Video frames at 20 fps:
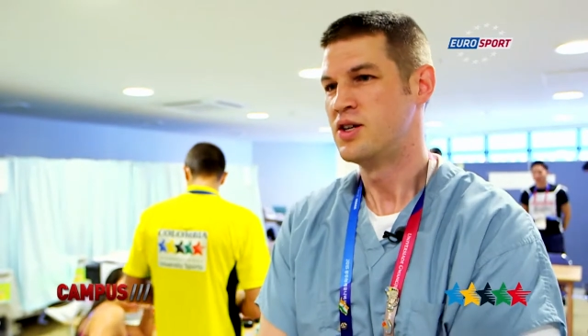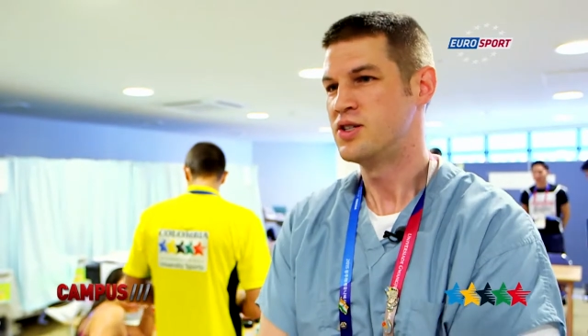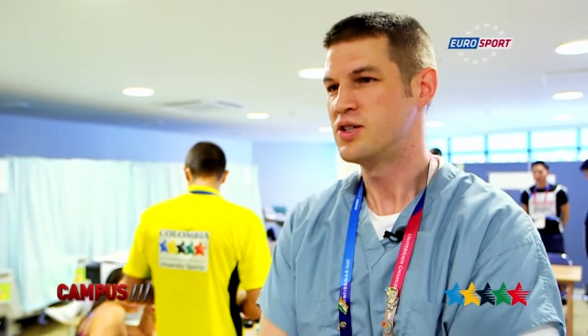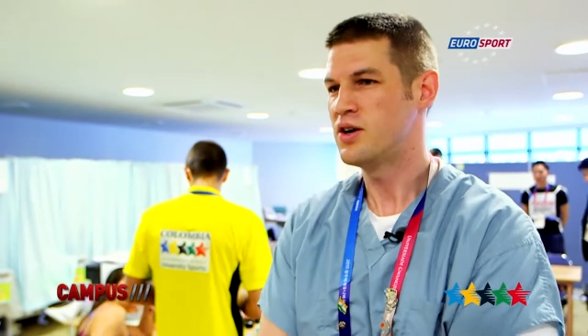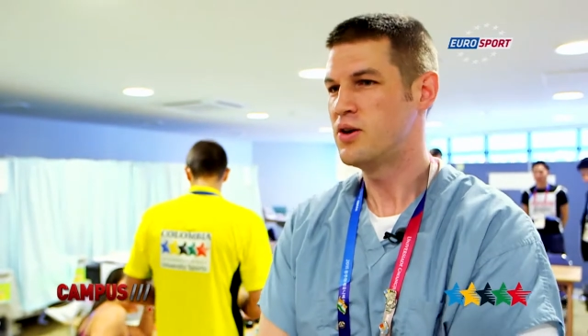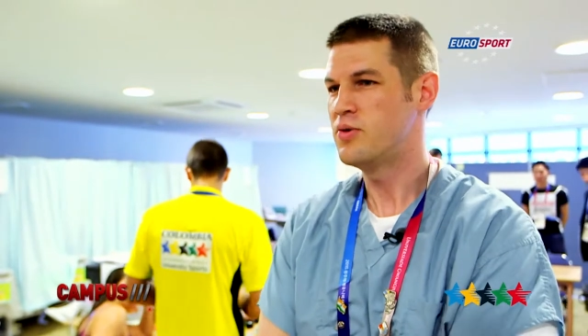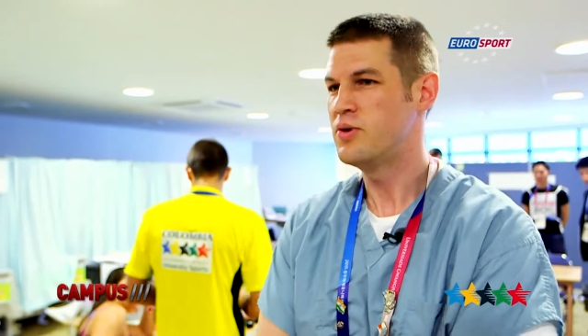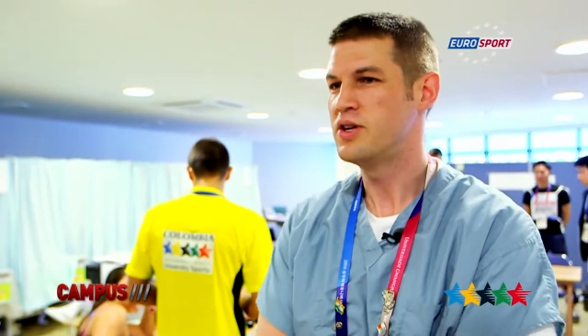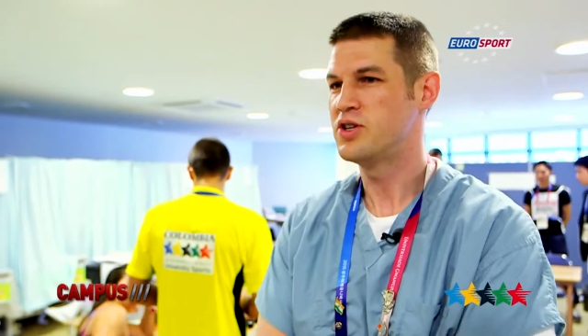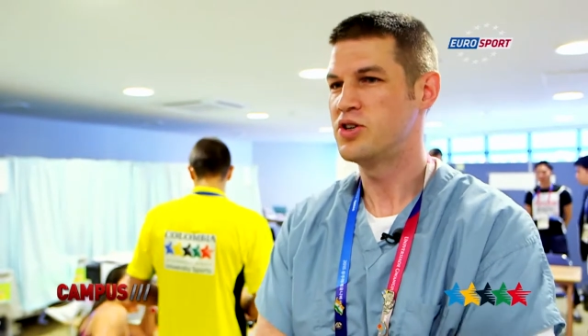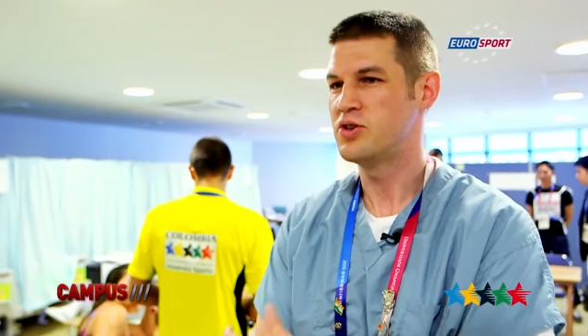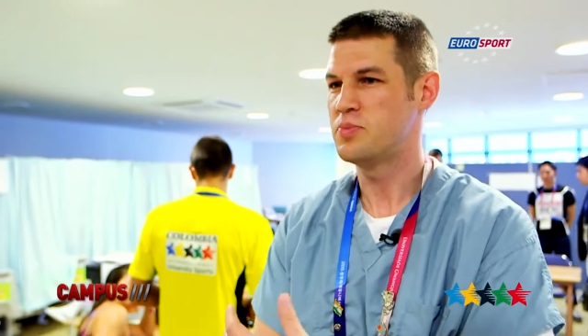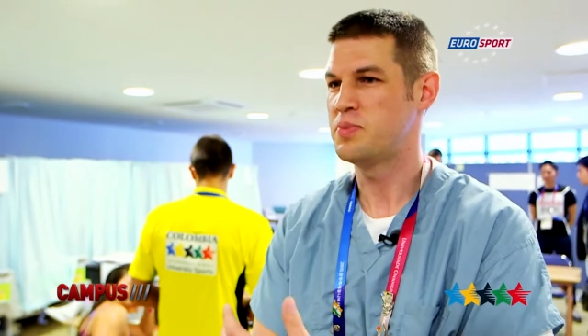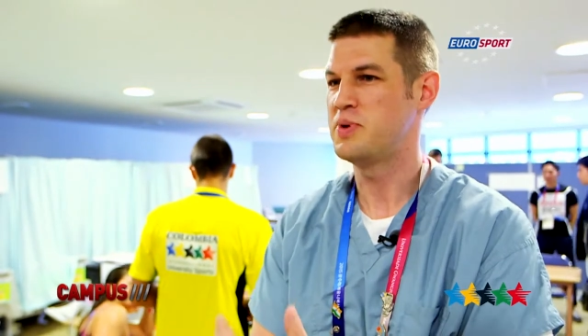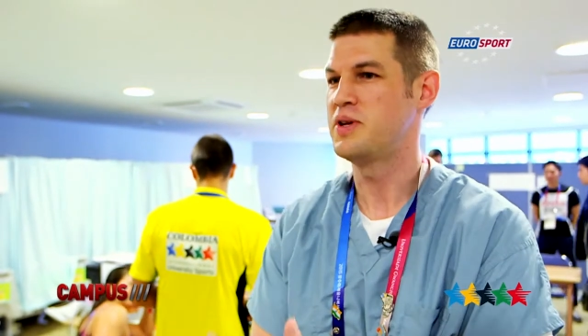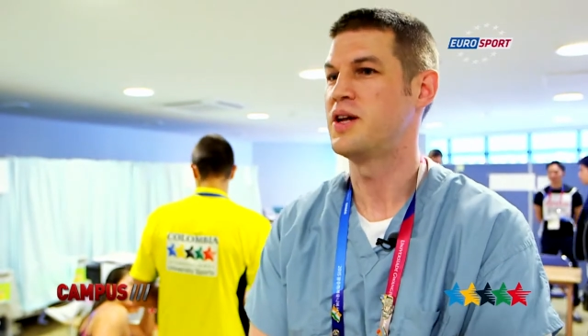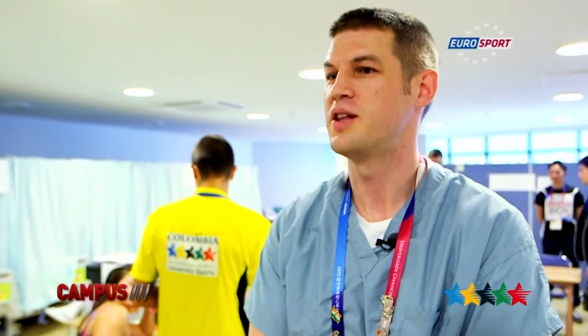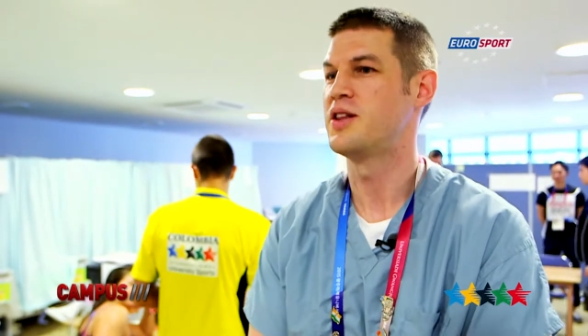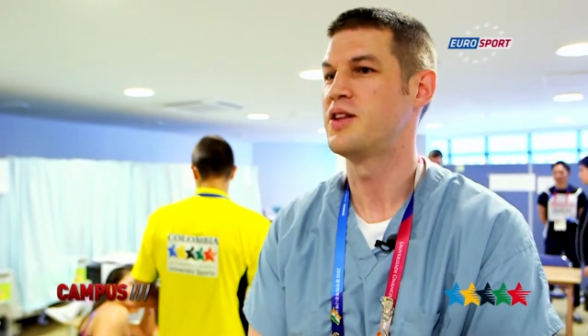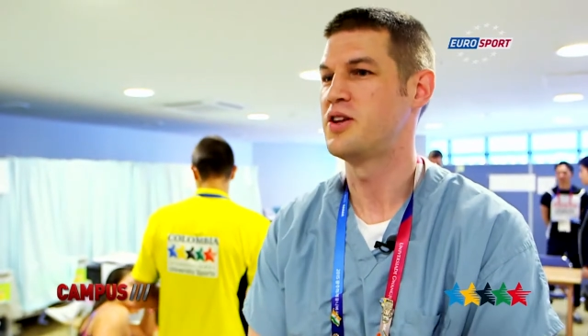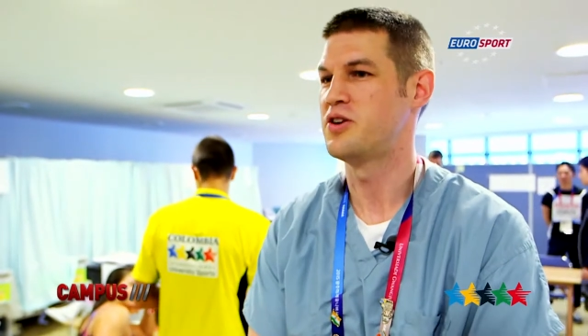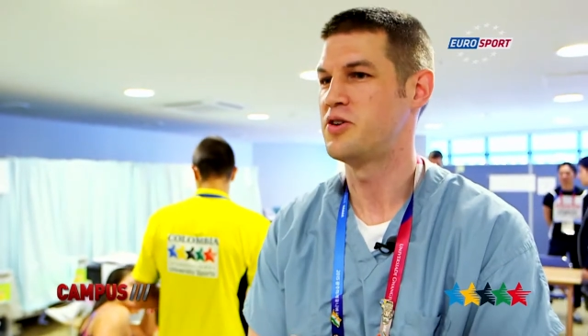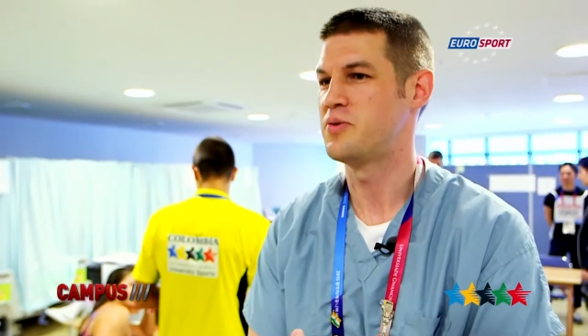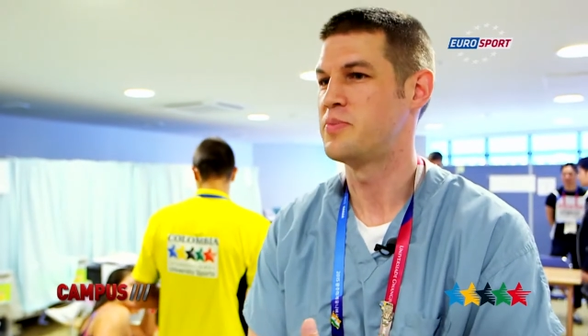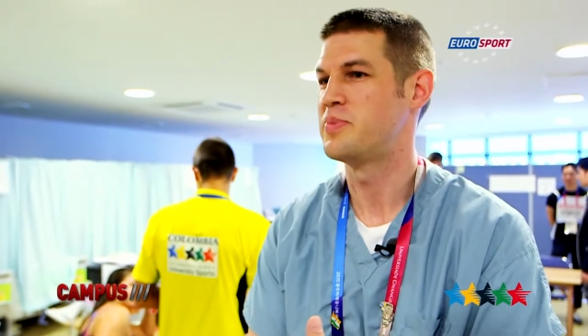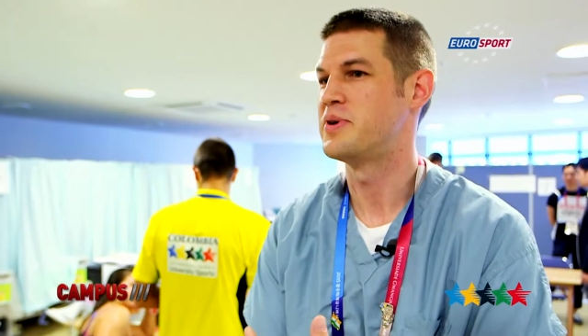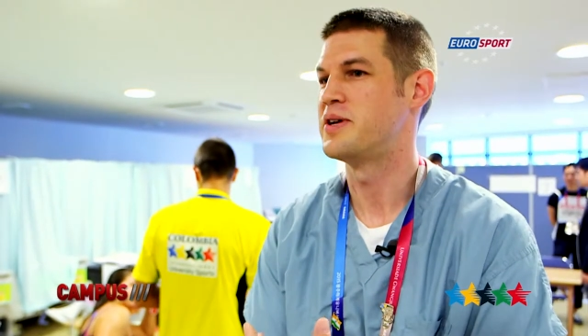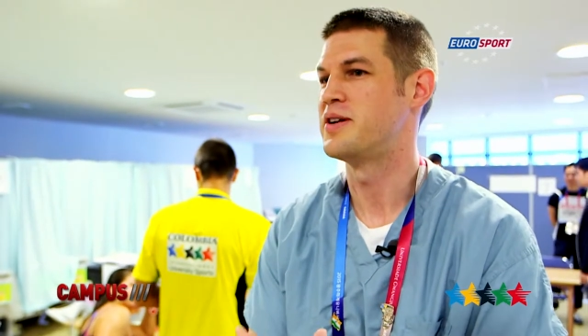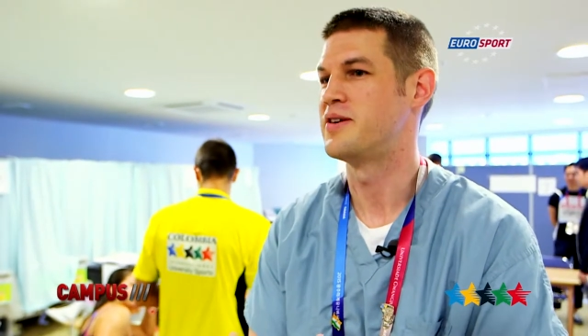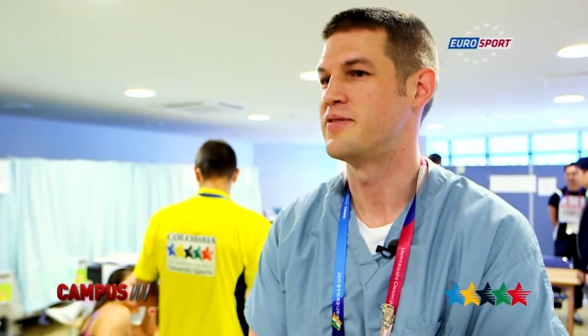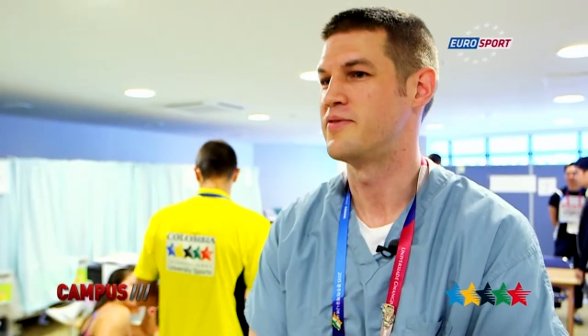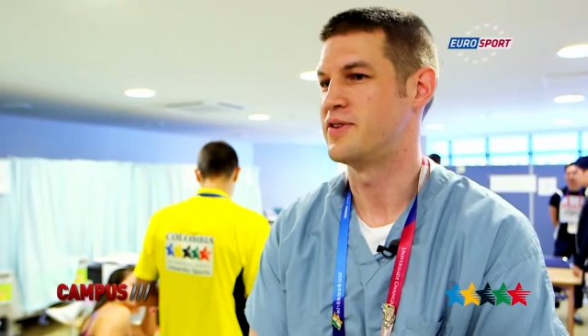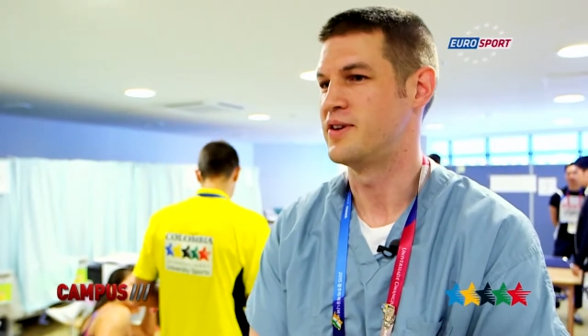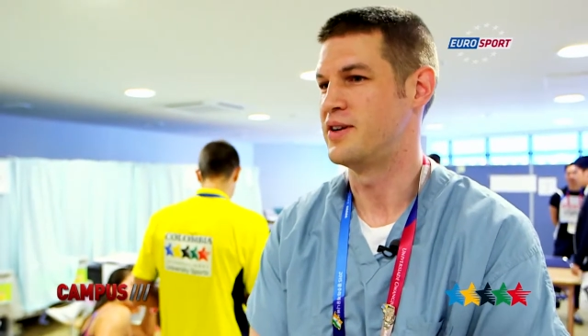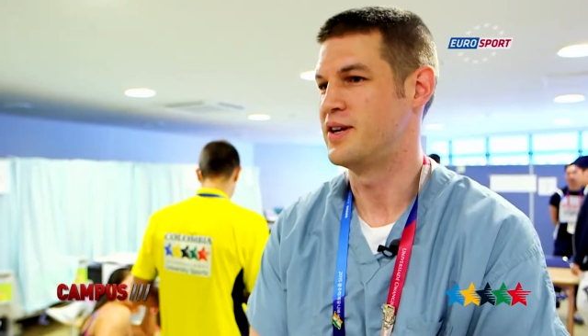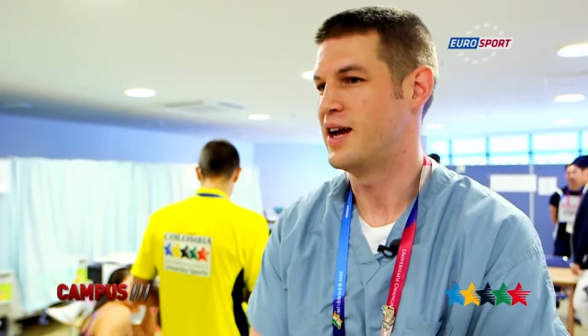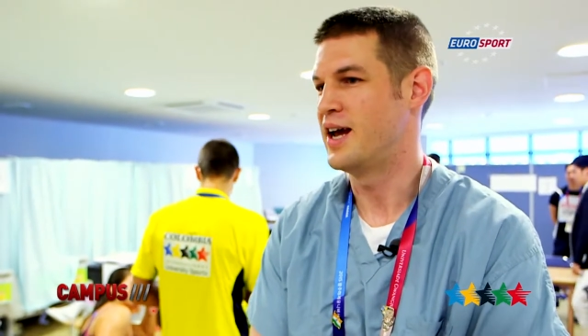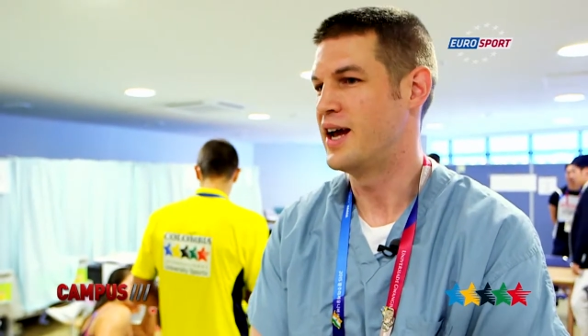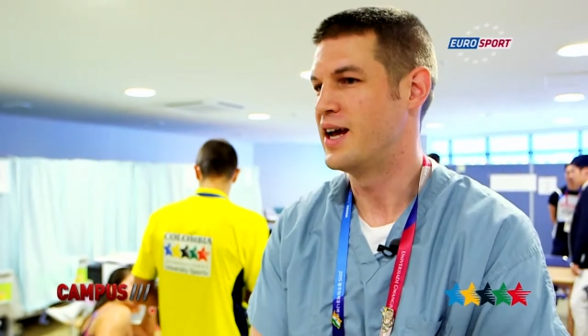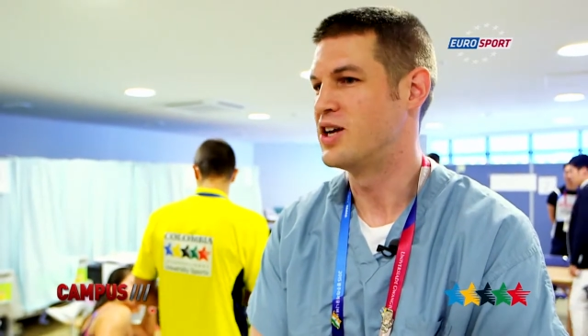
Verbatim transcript: So it could be a little bit of an